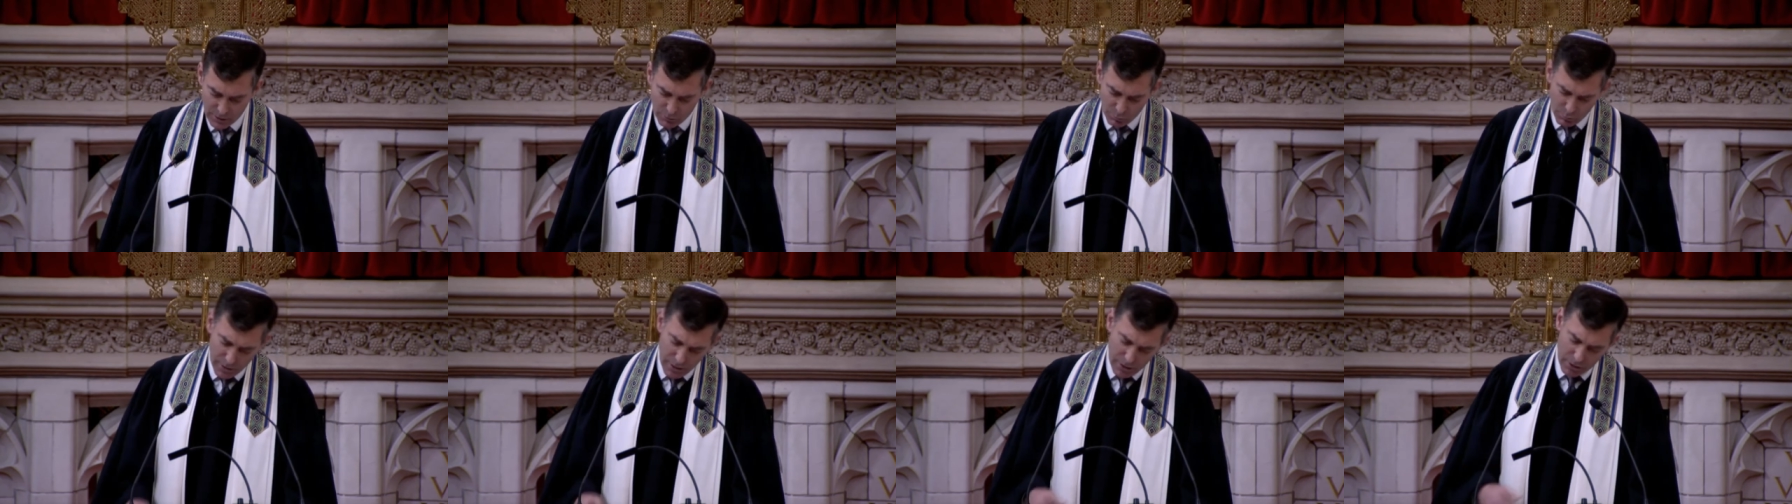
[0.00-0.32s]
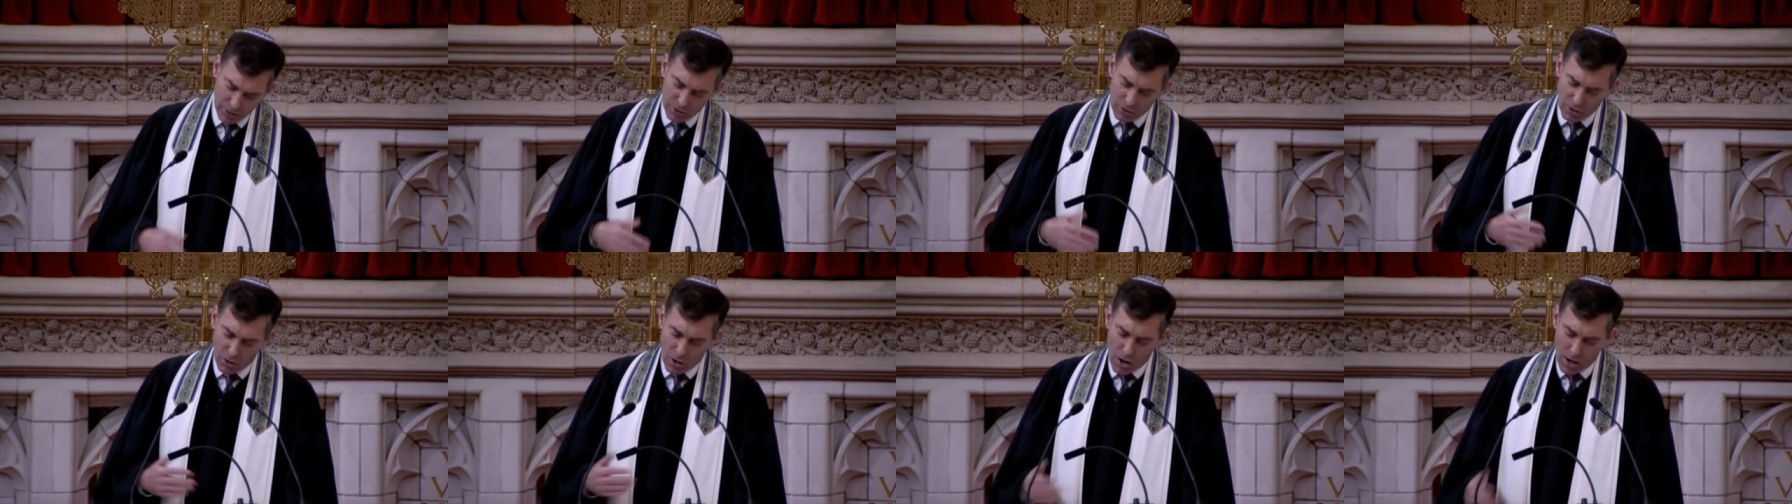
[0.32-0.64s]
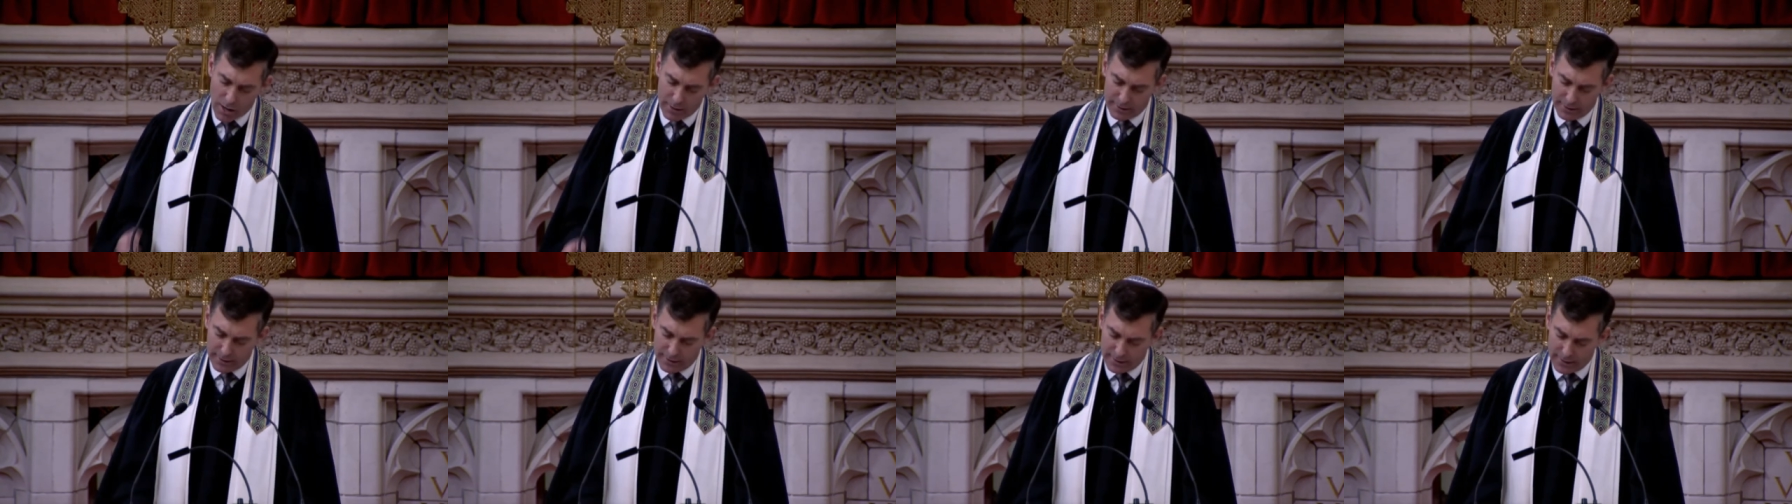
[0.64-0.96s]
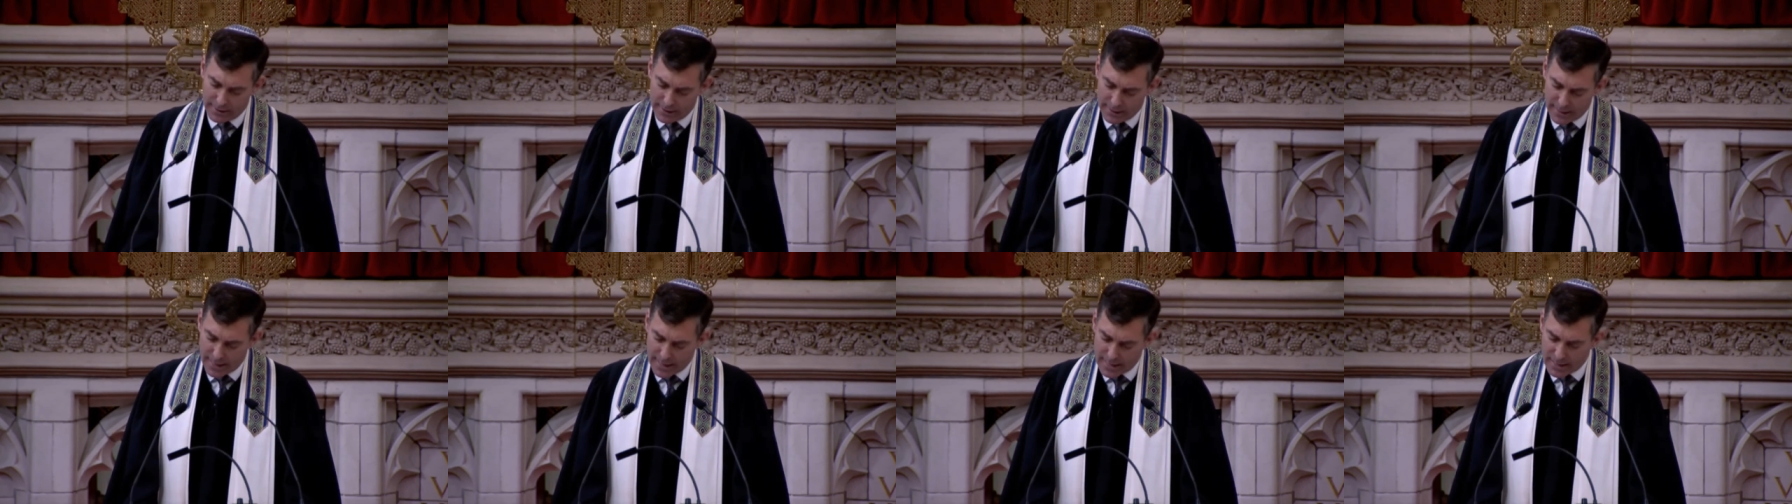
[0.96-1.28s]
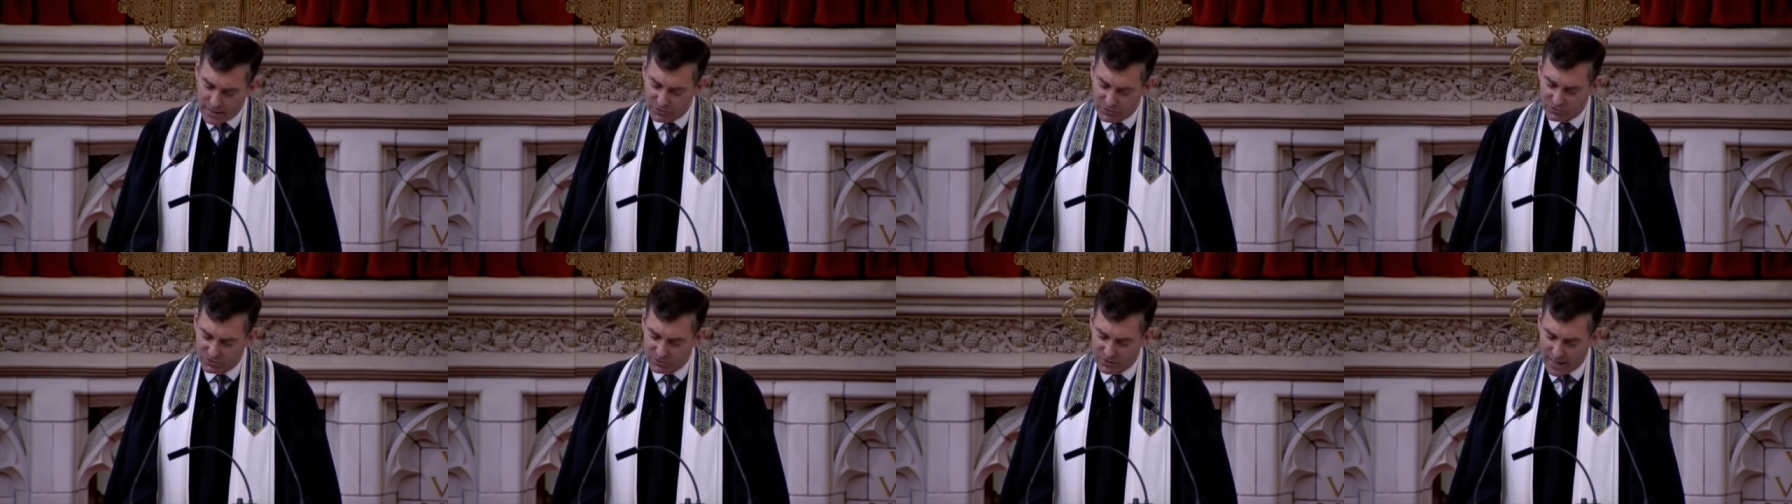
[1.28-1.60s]
We are caught in an
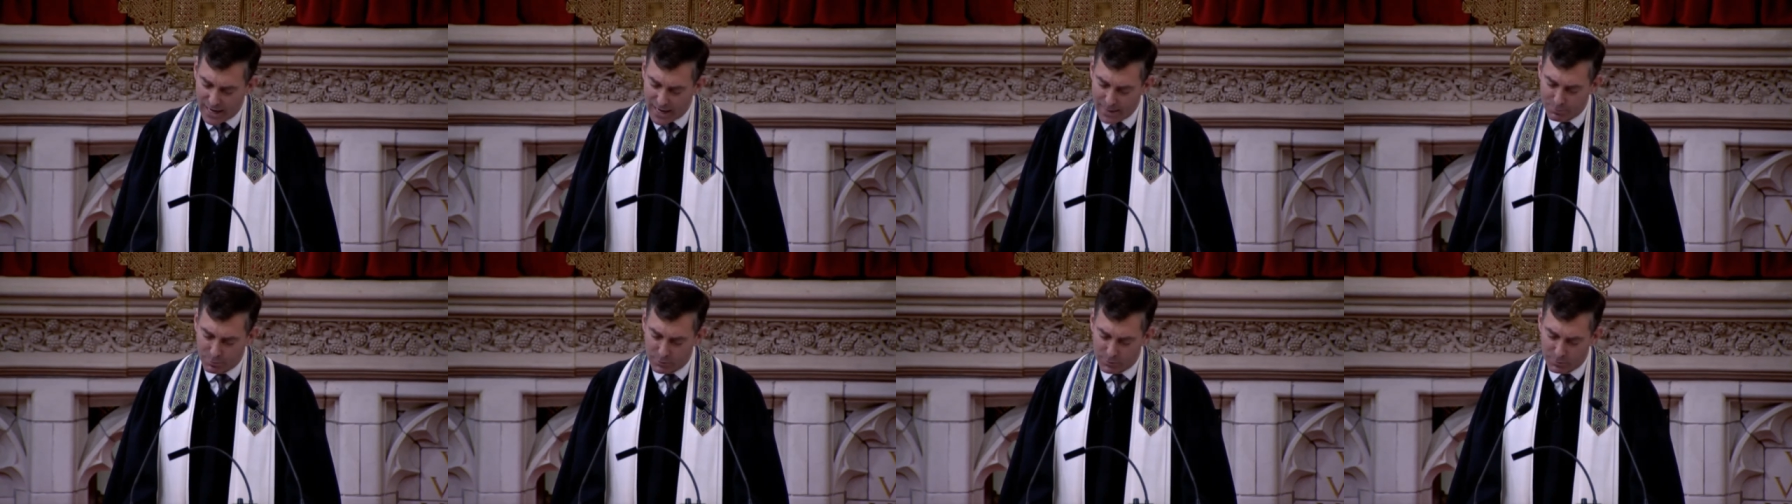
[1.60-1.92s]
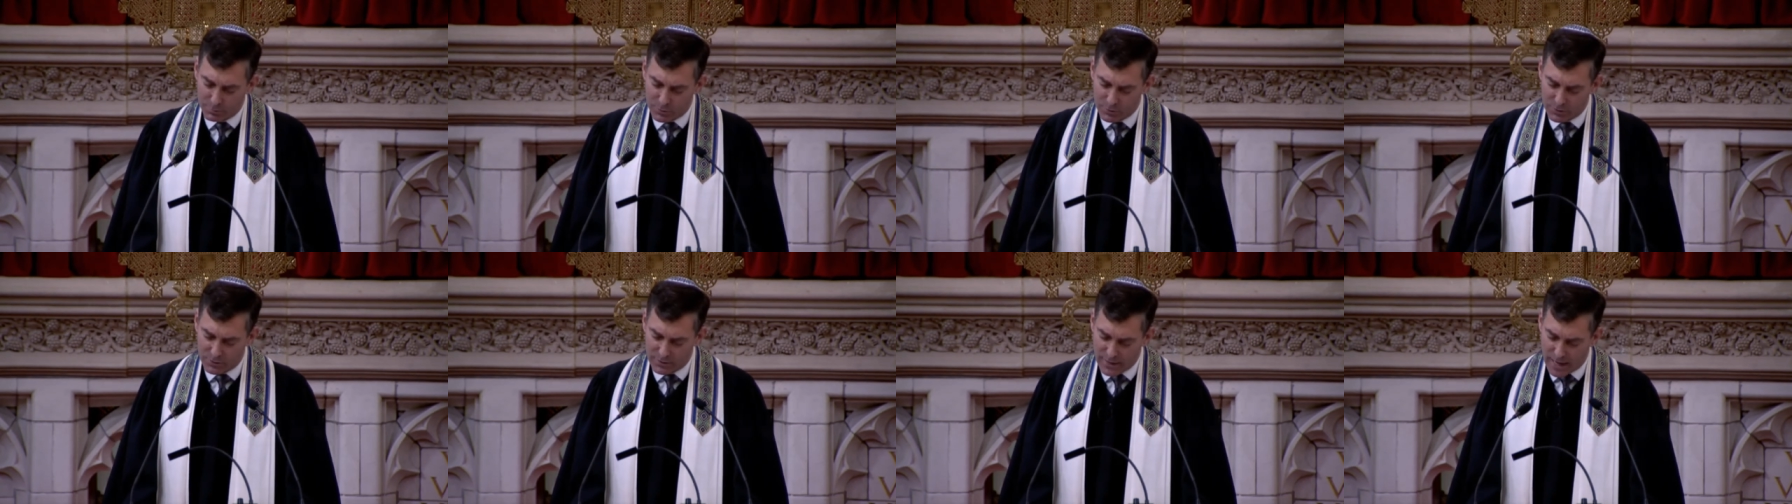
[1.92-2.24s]
inescapable